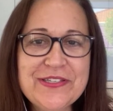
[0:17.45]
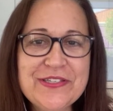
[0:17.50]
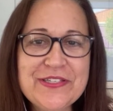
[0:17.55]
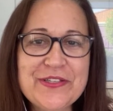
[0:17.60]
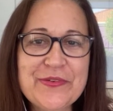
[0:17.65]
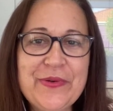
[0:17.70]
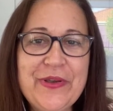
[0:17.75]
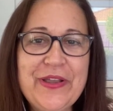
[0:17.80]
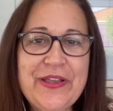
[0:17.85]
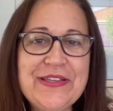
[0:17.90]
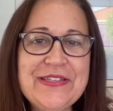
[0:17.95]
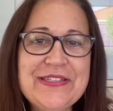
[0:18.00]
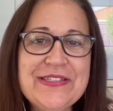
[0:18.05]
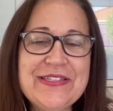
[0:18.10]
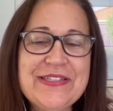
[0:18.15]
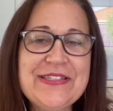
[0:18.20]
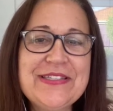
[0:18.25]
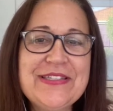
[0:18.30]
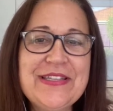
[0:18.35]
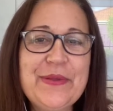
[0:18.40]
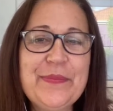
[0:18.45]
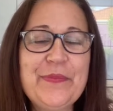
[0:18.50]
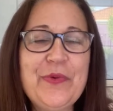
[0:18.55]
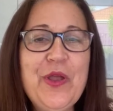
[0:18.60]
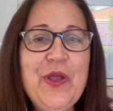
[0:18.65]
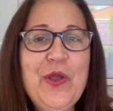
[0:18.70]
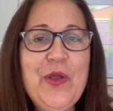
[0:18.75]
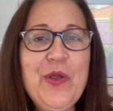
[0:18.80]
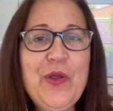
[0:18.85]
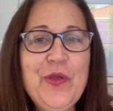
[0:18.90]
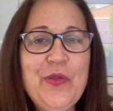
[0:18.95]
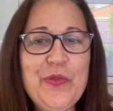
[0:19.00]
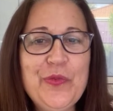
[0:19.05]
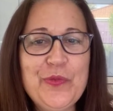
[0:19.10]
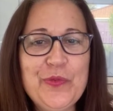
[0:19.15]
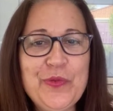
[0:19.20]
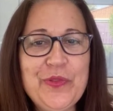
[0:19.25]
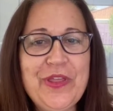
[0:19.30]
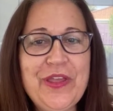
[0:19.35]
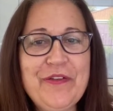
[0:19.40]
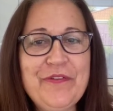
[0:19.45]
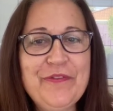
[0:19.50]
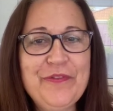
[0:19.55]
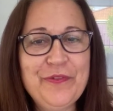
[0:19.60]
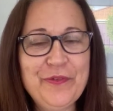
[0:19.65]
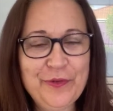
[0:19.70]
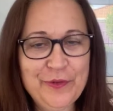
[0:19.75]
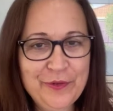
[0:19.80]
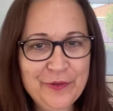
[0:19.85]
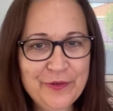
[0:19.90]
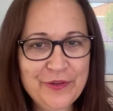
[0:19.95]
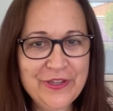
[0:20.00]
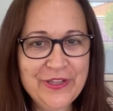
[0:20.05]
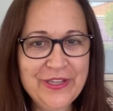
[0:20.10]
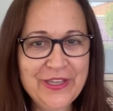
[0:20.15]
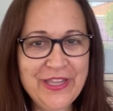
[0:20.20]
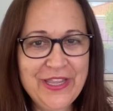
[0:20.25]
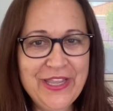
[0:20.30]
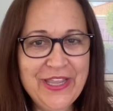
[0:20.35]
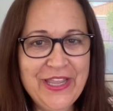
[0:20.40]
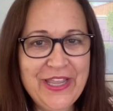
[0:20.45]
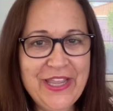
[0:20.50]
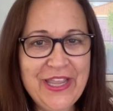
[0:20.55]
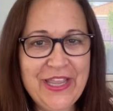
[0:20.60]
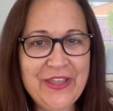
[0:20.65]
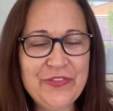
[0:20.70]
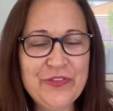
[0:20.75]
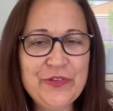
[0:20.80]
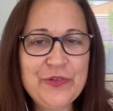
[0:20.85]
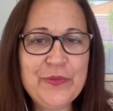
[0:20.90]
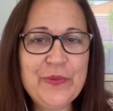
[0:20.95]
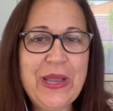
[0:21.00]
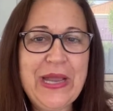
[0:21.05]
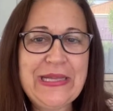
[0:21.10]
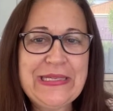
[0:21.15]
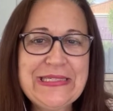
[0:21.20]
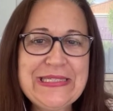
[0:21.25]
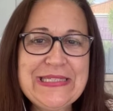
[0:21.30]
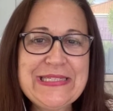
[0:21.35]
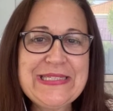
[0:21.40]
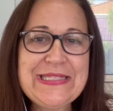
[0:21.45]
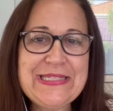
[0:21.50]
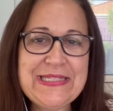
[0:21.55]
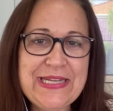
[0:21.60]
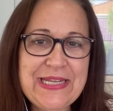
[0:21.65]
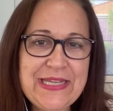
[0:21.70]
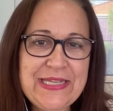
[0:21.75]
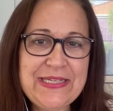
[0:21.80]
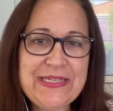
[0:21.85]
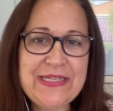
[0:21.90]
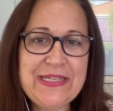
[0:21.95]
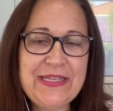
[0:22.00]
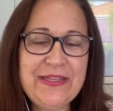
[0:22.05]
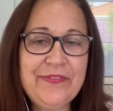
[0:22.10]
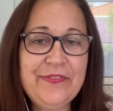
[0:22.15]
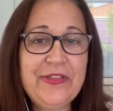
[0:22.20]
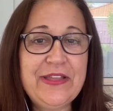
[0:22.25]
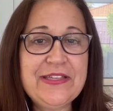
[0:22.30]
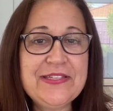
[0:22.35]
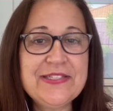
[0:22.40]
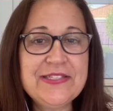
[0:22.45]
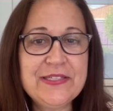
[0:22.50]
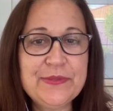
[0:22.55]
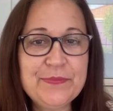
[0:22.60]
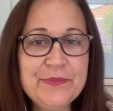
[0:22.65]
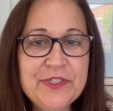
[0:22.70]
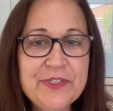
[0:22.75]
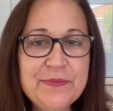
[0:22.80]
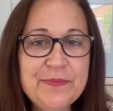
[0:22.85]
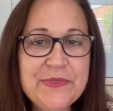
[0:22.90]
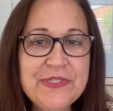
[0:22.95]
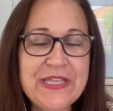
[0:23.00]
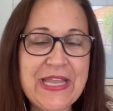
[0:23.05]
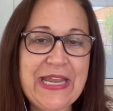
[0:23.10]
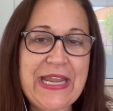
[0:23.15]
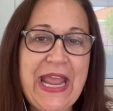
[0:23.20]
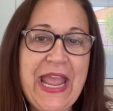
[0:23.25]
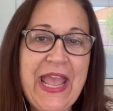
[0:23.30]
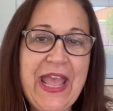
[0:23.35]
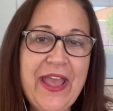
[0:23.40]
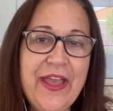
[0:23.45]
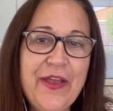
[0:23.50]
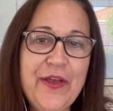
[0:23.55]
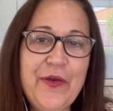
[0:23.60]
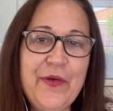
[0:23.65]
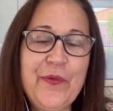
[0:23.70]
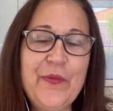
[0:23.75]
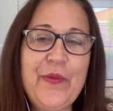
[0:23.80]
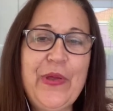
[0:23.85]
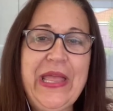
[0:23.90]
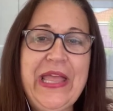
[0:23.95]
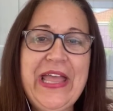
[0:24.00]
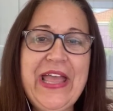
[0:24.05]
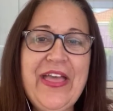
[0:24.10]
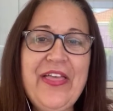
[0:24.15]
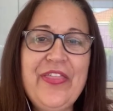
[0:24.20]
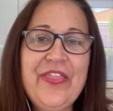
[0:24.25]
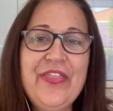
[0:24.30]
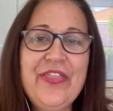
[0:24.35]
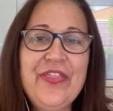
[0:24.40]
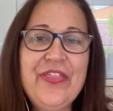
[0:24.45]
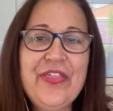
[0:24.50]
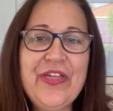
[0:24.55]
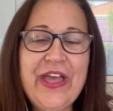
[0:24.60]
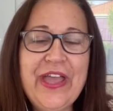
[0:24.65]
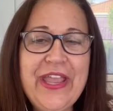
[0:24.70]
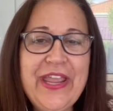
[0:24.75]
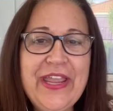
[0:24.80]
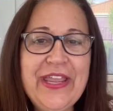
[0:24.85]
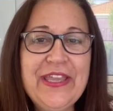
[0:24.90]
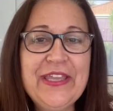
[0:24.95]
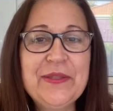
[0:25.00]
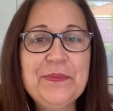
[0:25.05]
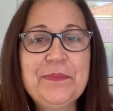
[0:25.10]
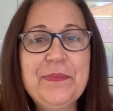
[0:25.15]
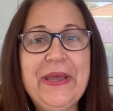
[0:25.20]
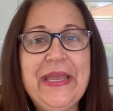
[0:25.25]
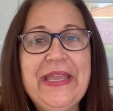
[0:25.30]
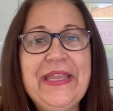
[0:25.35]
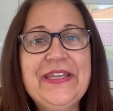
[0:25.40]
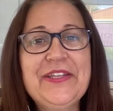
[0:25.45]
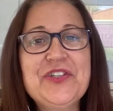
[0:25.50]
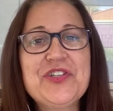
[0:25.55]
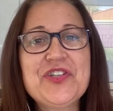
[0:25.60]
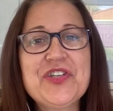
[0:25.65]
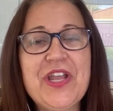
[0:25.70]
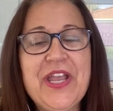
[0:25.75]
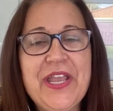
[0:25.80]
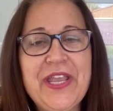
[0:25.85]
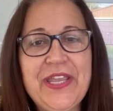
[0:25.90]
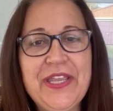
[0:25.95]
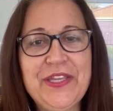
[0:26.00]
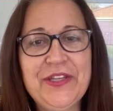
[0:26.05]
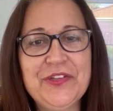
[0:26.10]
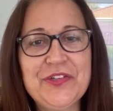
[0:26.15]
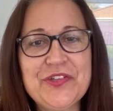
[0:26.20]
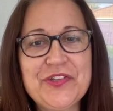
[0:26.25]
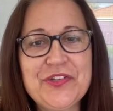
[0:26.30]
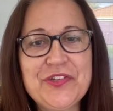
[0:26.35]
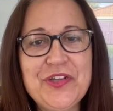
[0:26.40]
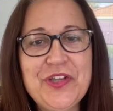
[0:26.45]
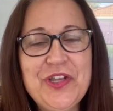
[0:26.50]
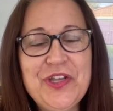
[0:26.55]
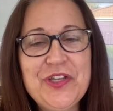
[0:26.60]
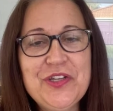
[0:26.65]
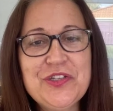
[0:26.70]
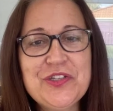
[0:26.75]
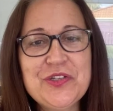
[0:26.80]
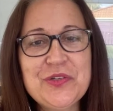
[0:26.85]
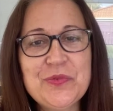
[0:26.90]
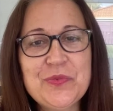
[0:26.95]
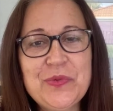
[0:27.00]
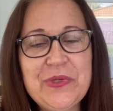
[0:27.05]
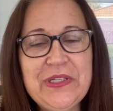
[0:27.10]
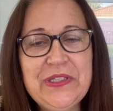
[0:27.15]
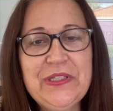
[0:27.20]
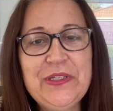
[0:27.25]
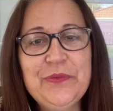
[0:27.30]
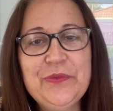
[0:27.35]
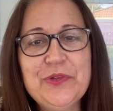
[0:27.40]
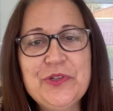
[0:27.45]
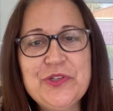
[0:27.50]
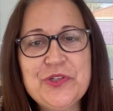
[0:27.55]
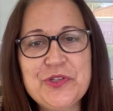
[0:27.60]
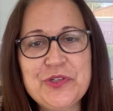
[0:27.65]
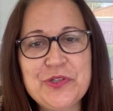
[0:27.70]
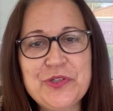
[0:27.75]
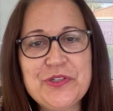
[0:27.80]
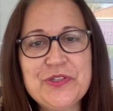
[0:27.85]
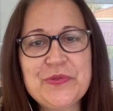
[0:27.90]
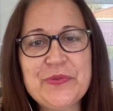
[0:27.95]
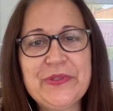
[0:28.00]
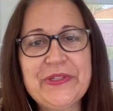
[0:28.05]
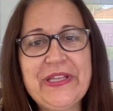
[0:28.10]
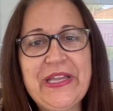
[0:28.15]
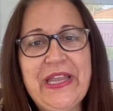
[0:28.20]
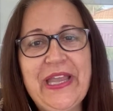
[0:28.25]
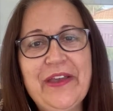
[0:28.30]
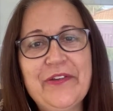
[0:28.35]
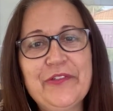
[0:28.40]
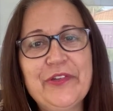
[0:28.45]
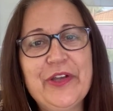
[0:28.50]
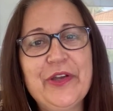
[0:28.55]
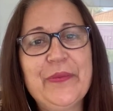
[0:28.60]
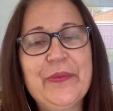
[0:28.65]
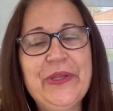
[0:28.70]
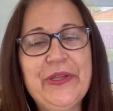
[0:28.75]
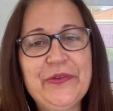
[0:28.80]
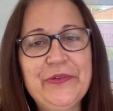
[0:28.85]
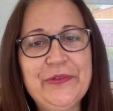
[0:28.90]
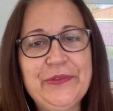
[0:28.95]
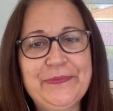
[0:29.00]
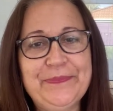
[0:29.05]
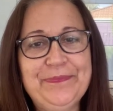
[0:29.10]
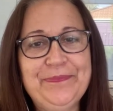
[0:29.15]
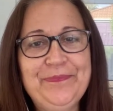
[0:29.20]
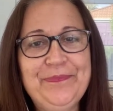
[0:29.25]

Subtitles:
So I assist them through their food and through understanding their symptoms and how they can make change to really reduce what they have going on.